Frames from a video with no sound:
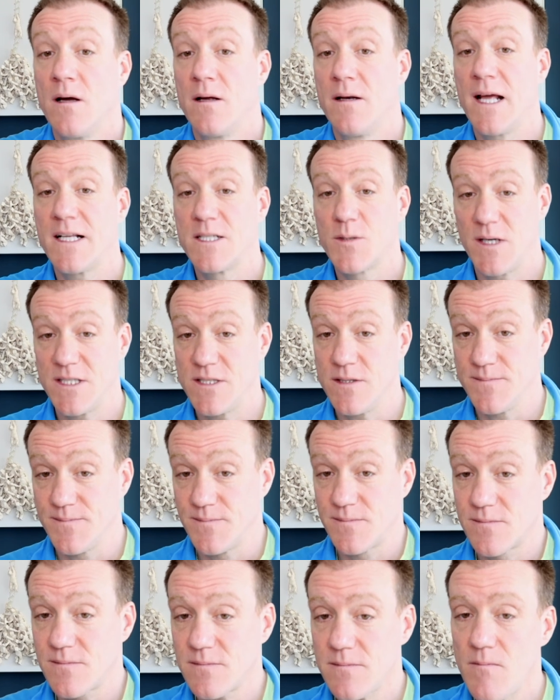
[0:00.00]
Next question.
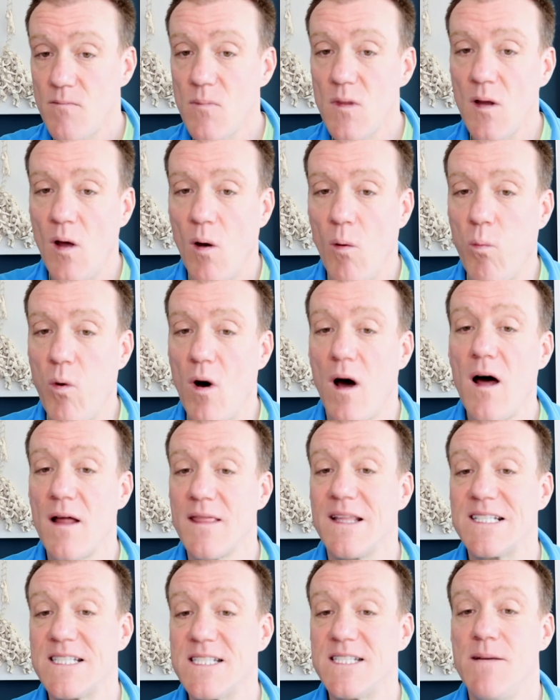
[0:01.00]
What are
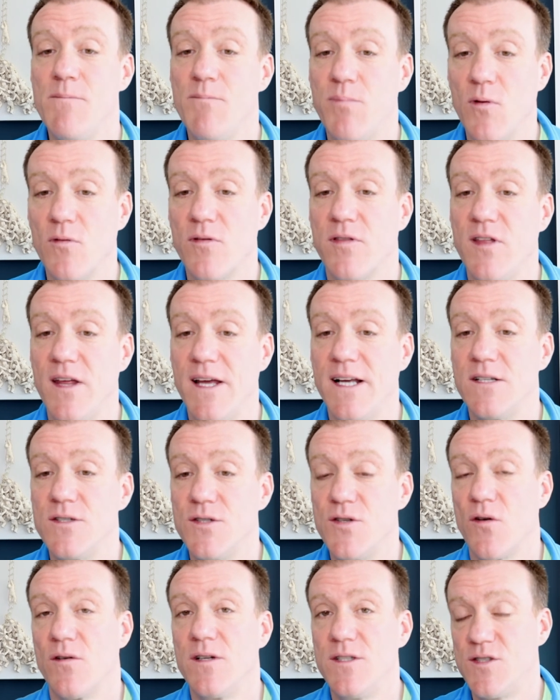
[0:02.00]
the simple things
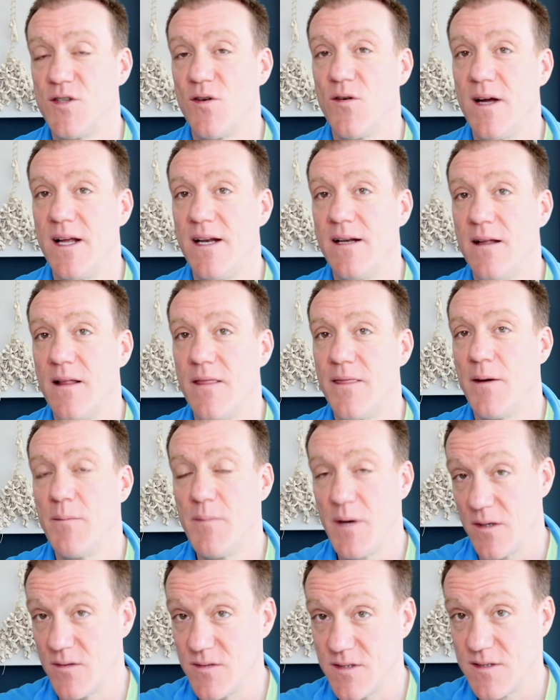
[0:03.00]
you're enjoying the
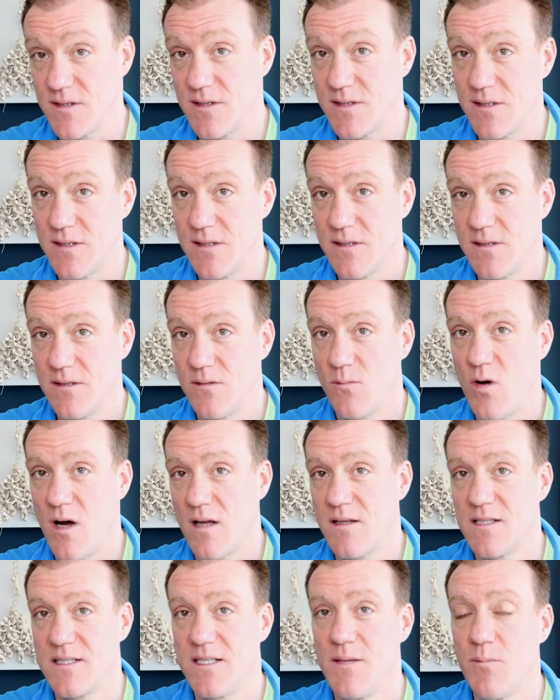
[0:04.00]
most? What are
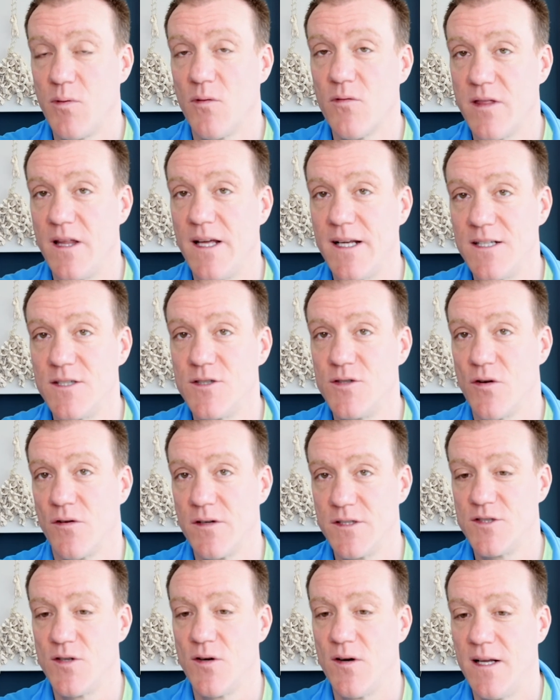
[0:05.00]
the simple things you're
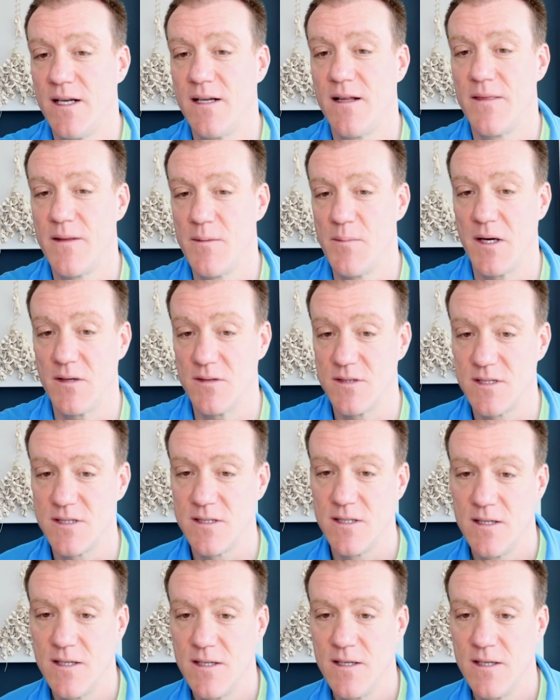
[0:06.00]
enjoying the most?